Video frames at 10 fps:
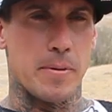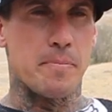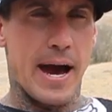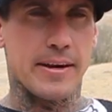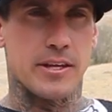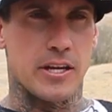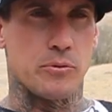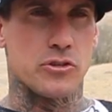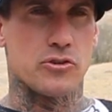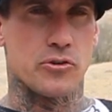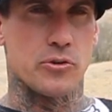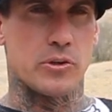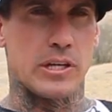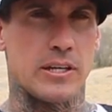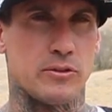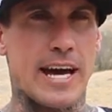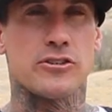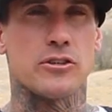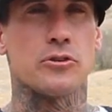i mean back then it was truly it was actually a